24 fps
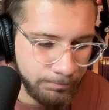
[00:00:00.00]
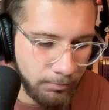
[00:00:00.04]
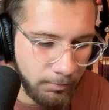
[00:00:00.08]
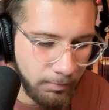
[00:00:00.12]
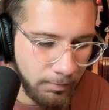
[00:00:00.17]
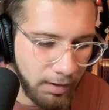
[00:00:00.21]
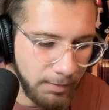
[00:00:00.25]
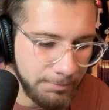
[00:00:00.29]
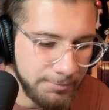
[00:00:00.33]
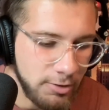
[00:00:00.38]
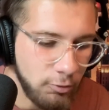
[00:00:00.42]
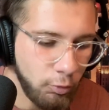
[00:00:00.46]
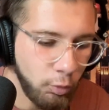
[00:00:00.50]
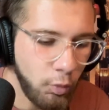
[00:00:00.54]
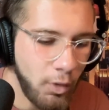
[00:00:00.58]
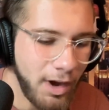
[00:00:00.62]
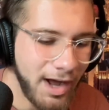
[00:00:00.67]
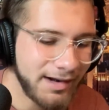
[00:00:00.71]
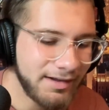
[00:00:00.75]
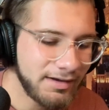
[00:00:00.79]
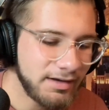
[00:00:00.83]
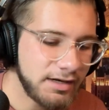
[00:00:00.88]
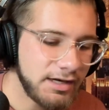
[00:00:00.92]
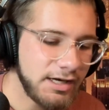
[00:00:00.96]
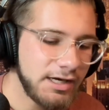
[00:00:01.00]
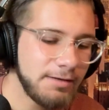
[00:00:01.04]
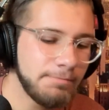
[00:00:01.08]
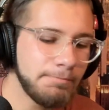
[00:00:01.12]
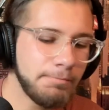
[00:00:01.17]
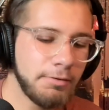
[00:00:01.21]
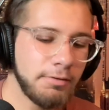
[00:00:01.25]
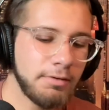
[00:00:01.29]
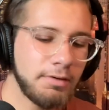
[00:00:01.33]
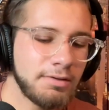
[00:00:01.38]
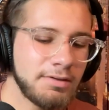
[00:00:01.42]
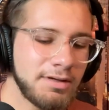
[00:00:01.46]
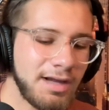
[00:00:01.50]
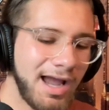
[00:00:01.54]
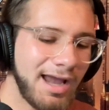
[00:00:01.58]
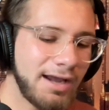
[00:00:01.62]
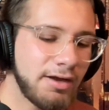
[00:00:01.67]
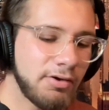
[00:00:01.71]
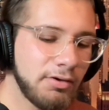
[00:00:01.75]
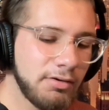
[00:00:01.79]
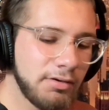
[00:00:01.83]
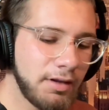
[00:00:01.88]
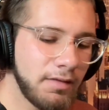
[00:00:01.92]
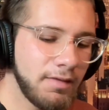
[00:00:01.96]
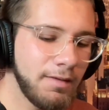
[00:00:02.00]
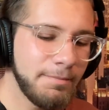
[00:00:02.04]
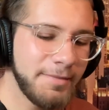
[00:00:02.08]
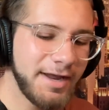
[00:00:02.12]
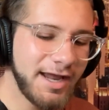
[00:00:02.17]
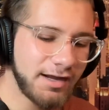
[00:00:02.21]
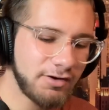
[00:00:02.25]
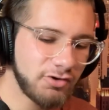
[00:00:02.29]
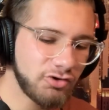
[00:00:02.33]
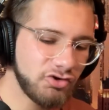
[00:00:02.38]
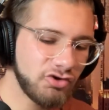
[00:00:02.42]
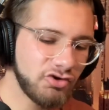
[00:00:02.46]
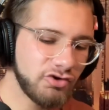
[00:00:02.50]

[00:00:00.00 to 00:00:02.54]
If you want to keep Keuchel in the mix,